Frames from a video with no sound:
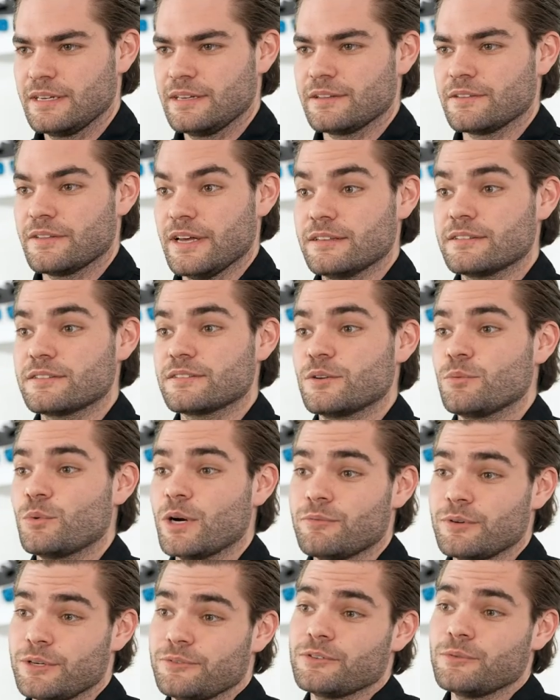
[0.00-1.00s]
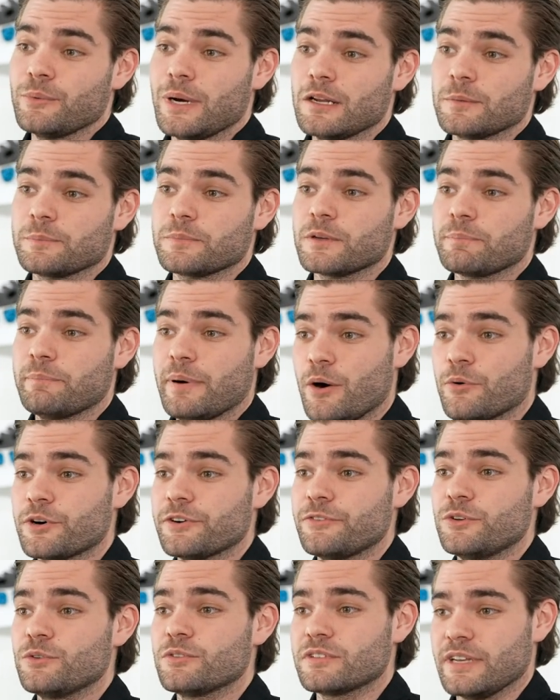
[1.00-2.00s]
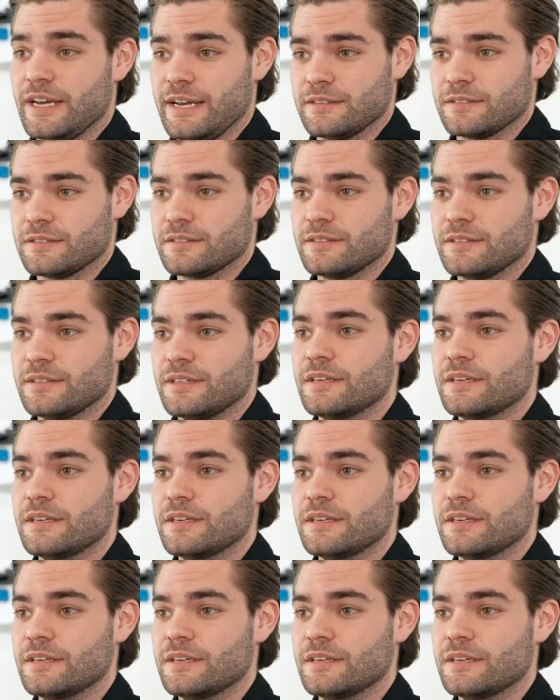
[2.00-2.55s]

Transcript: That's why we've developed the PowerFuse S,